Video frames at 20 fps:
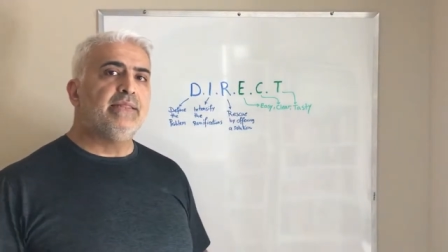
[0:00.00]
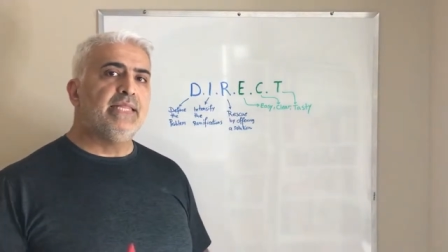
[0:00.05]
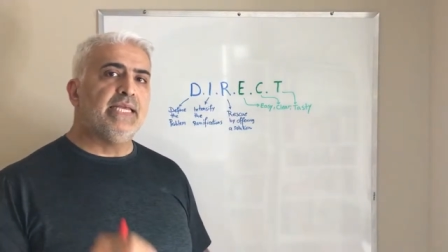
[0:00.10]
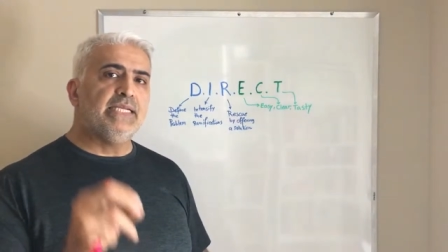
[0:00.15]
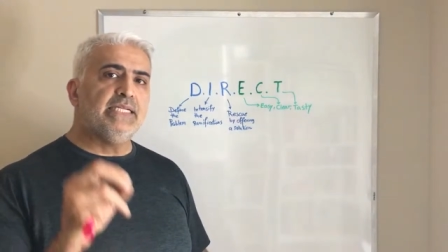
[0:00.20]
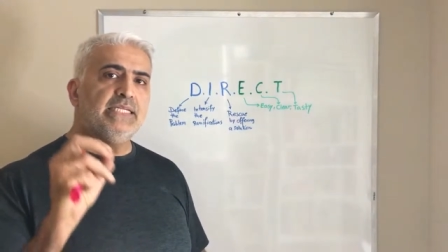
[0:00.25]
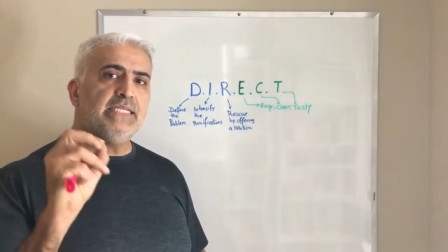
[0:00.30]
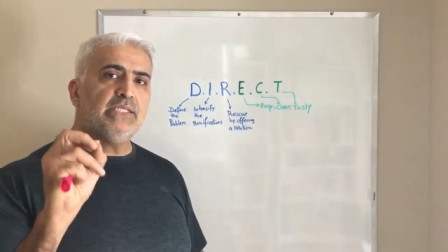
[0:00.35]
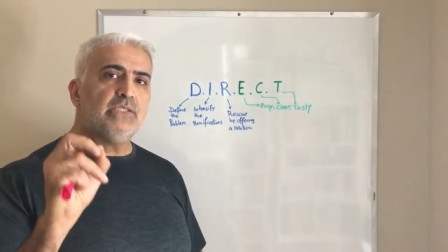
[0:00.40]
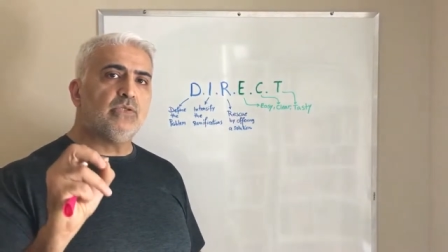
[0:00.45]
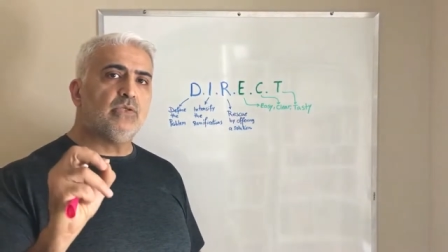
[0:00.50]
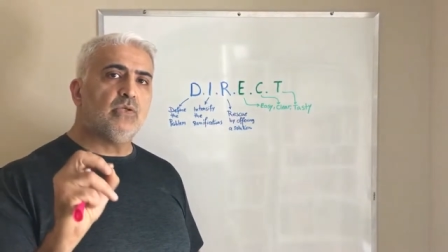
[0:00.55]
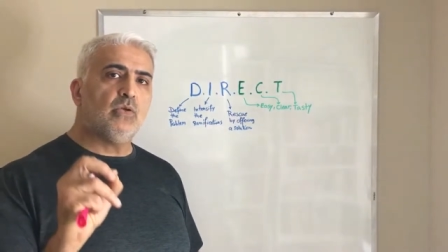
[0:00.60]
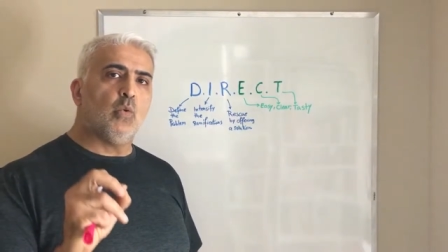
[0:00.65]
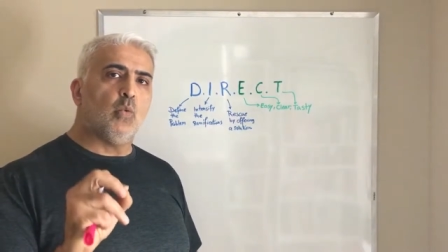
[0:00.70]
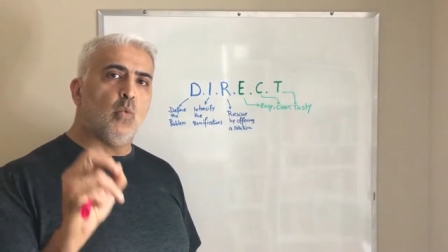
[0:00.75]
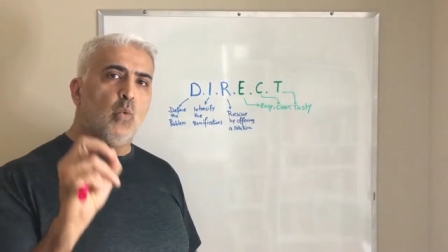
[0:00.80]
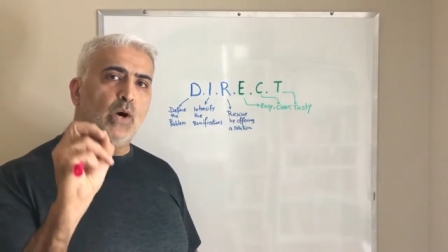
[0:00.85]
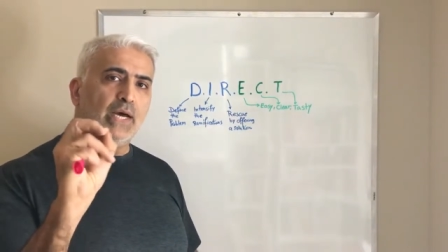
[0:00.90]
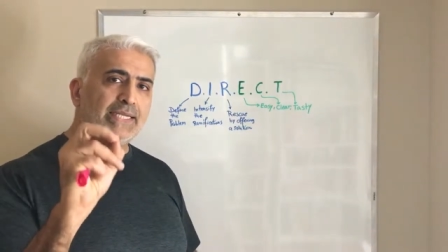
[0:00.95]
They need to
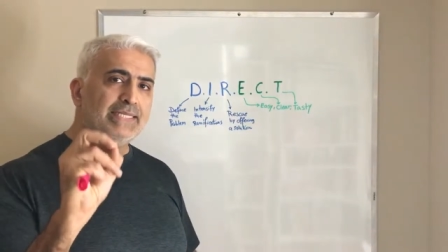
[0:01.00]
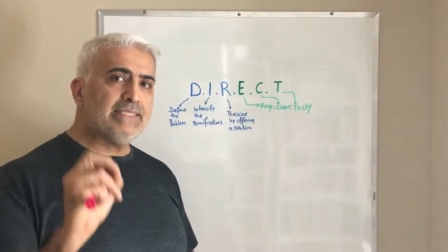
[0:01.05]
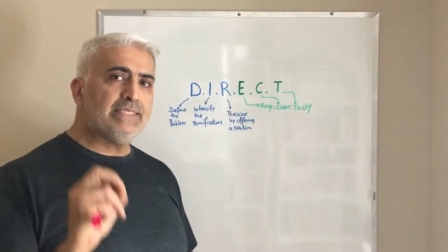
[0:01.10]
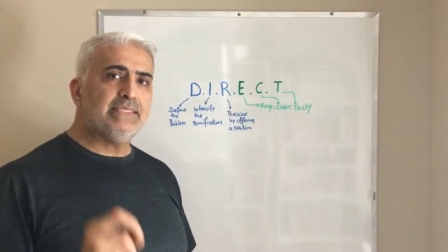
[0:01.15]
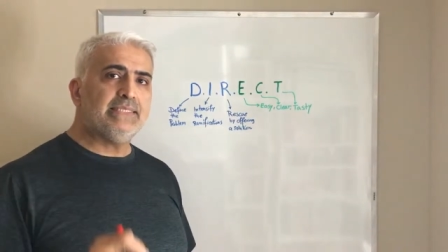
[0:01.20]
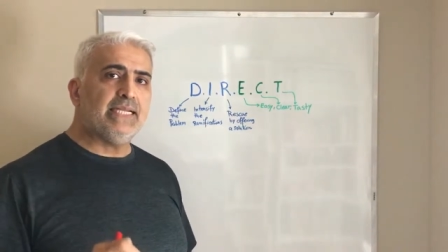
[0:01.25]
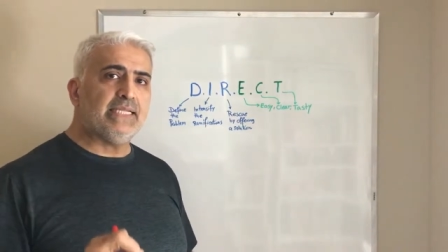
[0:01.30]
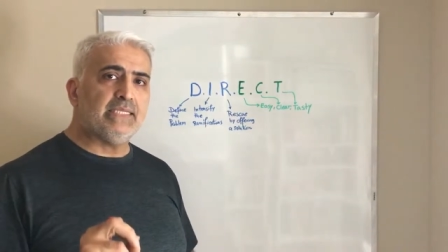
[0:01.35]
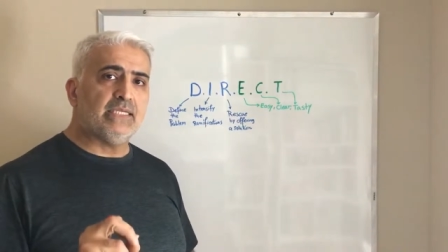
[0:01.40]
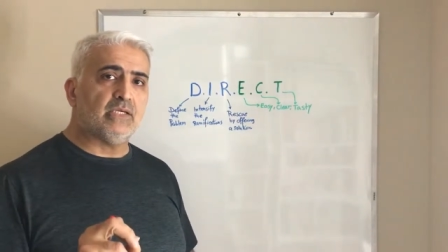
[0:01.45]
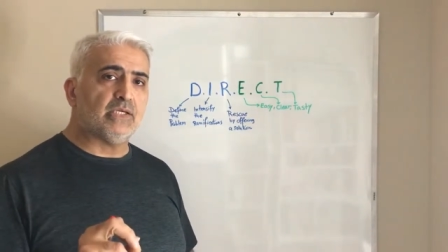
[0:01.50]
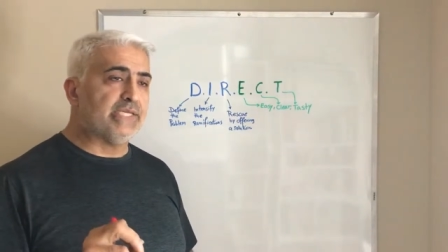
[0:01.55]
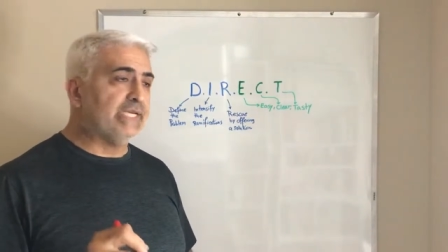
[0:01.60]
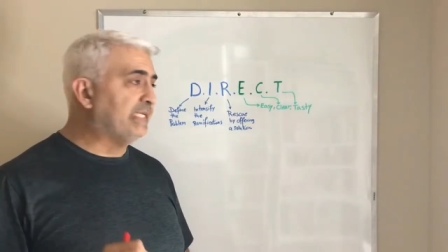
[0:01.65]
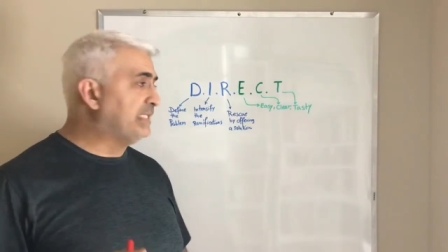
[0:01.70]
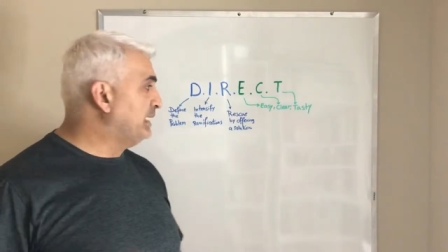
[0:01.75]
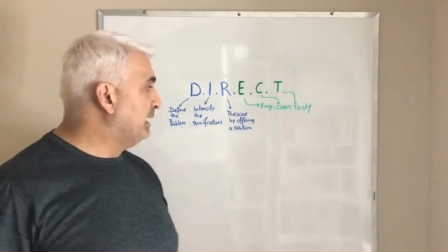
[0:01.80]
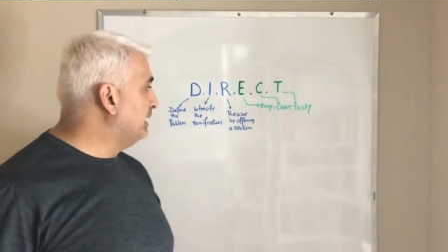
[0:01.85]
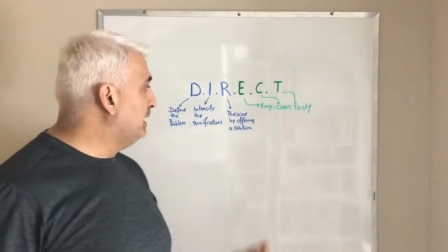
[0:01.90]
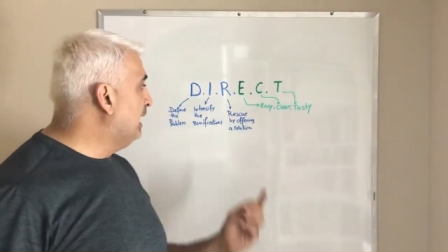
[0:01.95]
know what is it that they're
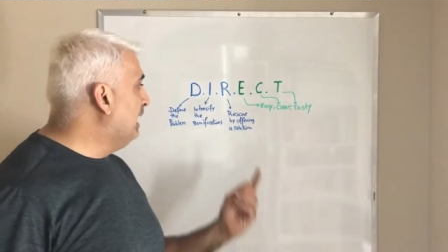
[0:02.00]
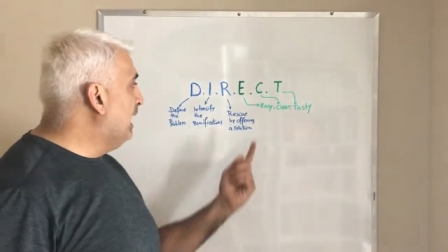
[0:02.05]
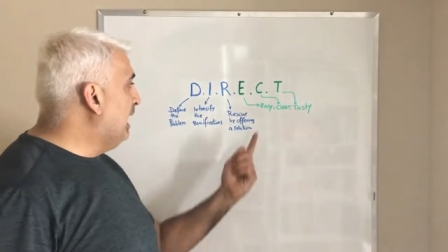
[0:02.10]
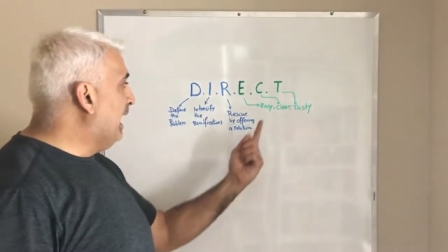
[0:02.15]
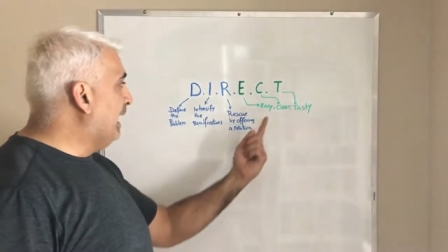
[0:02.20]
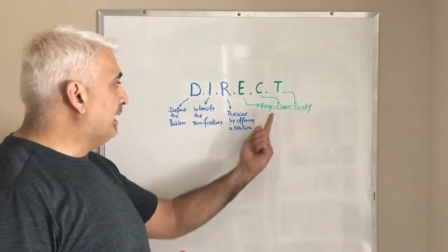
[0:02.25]
getting